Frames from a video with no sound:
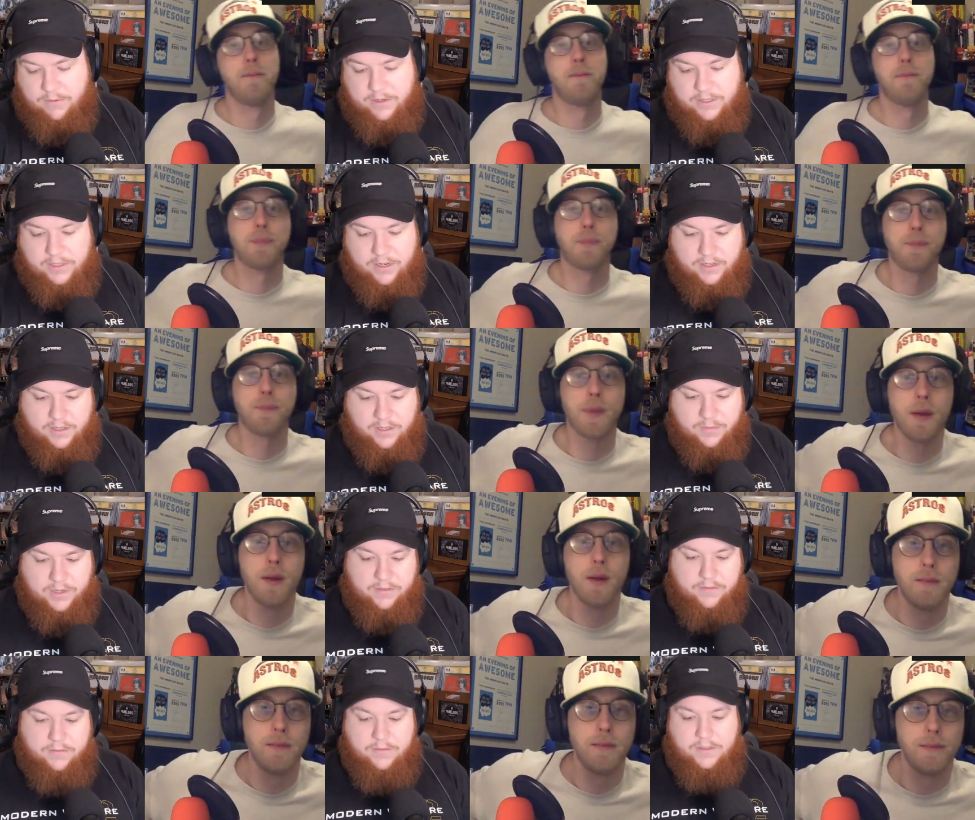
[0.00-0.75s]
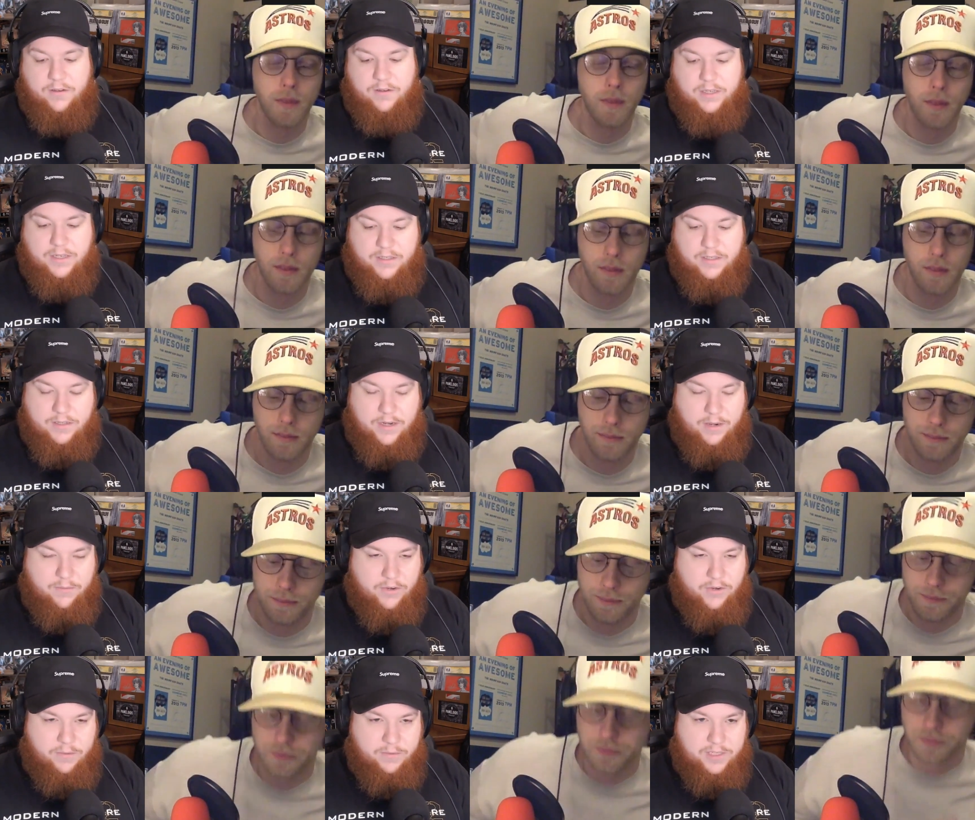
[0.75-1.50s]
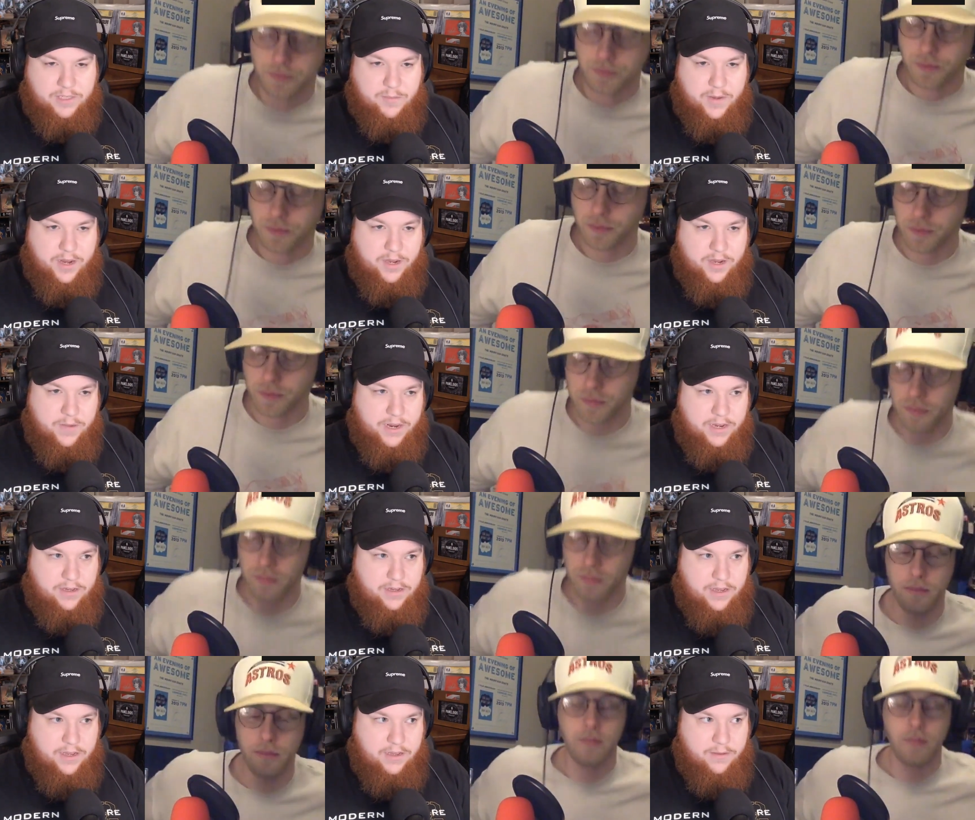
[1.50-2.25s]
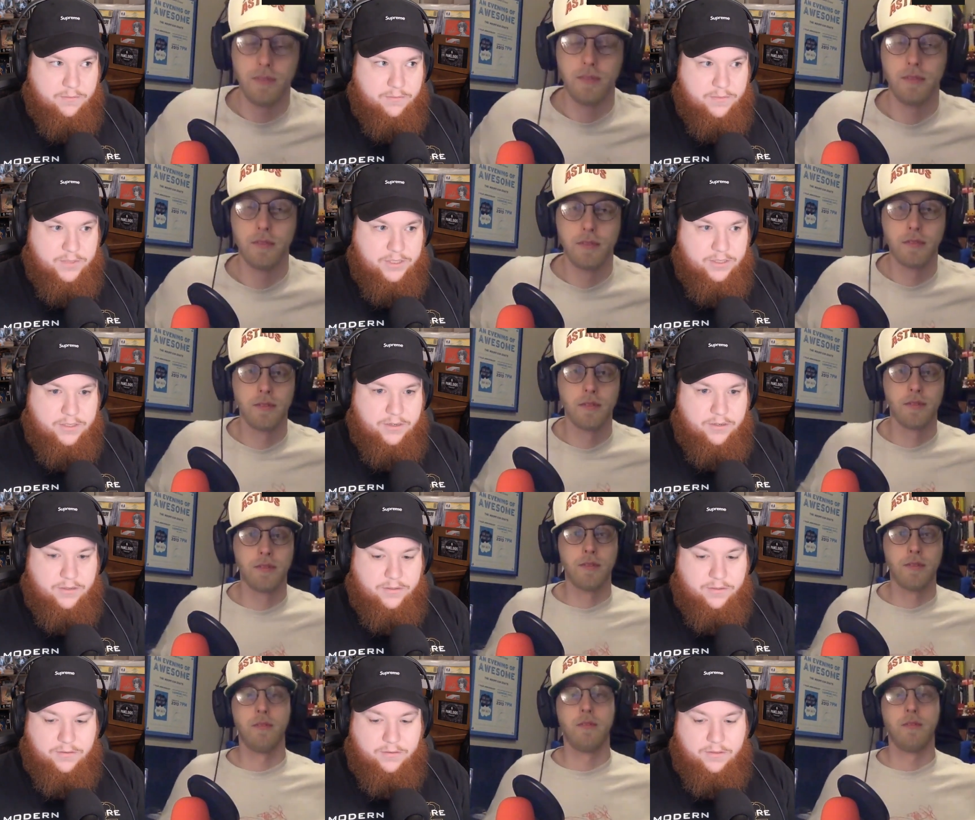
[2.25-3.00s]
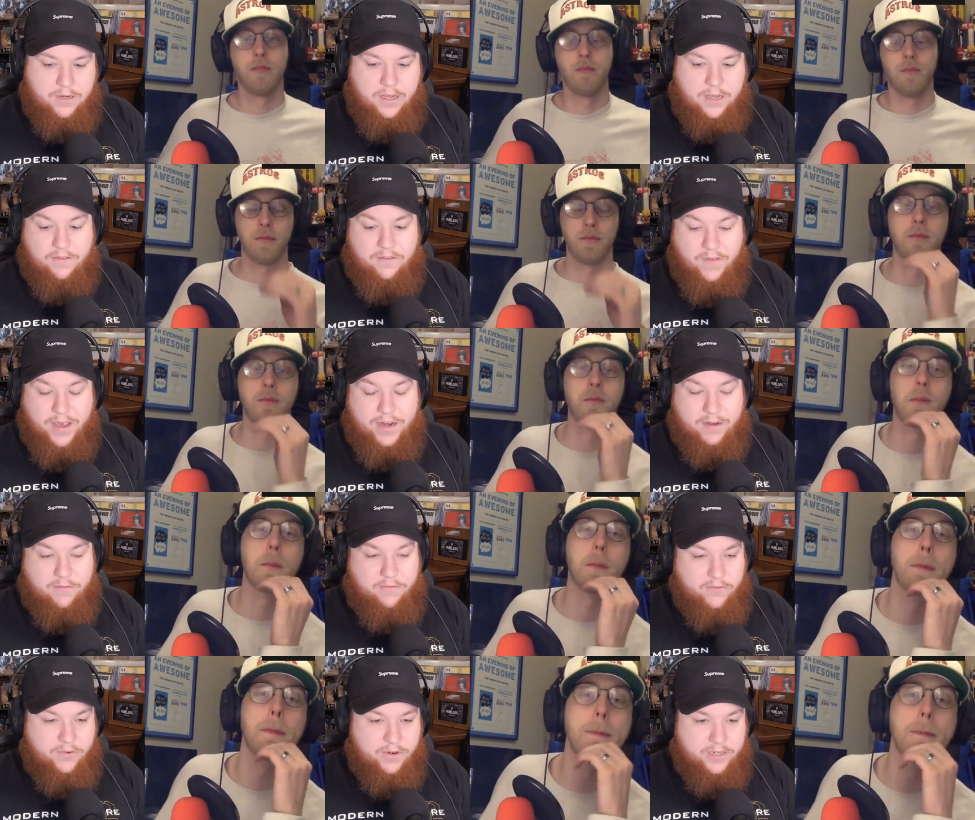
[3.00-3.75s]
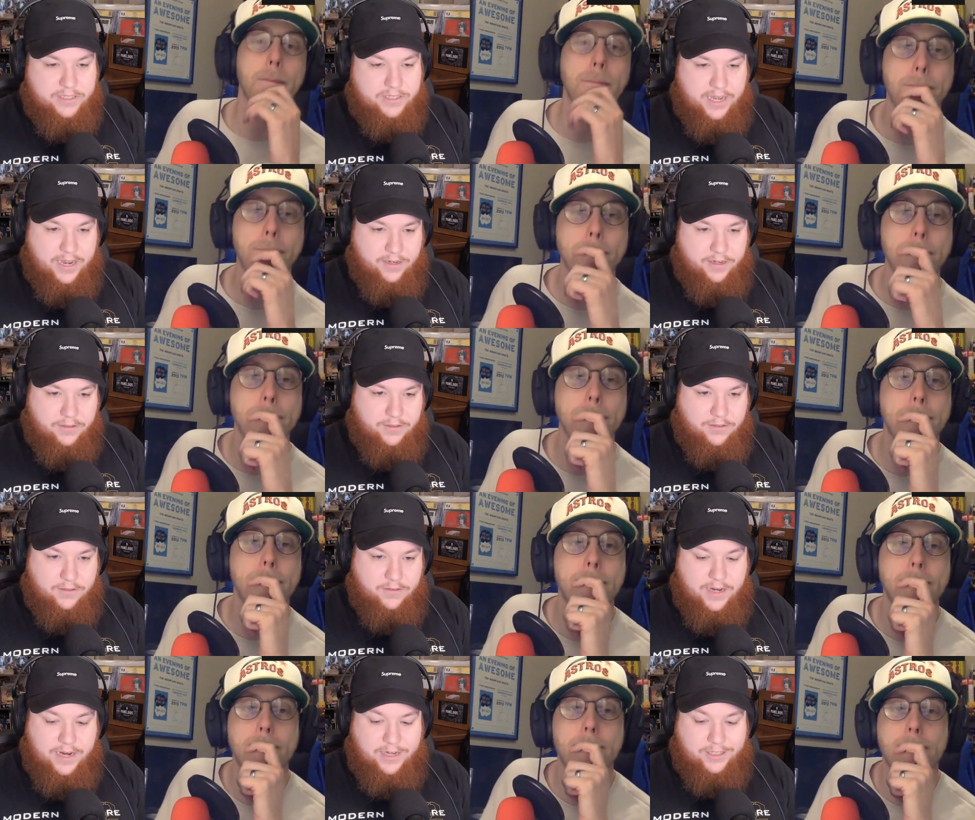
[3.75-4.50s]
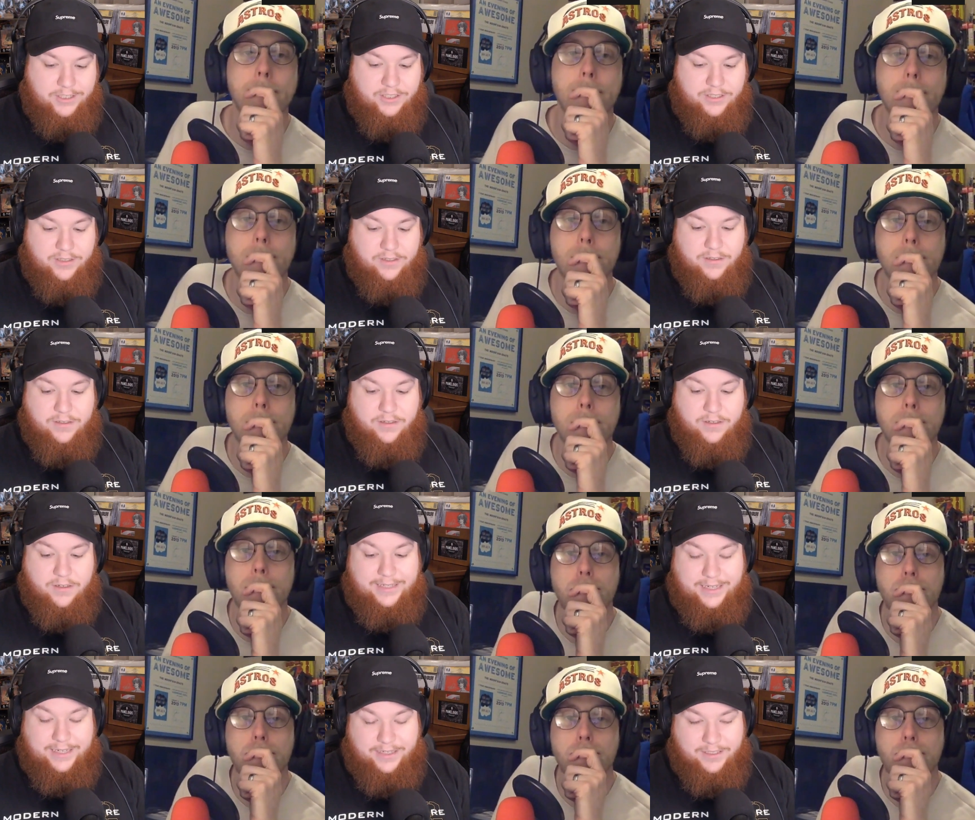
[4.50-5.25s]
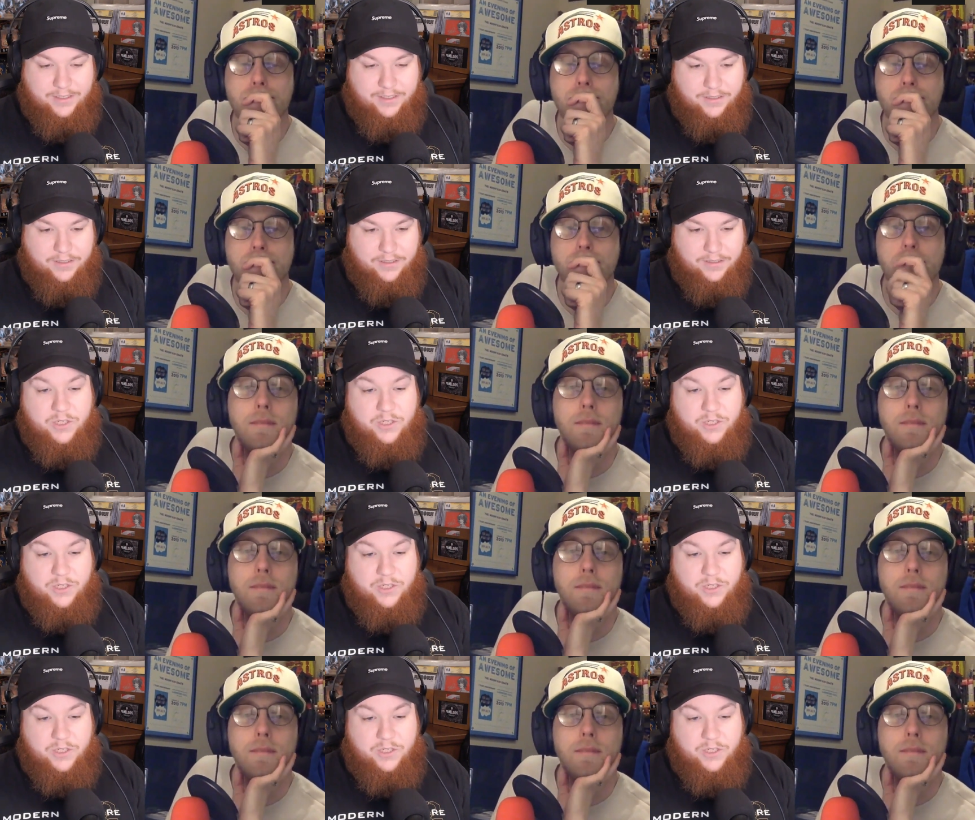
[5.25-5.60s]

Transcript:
Speaker 1: While we're talking about all this, and I brought up the Spider Man game, so the Venom voice actor actually leaked,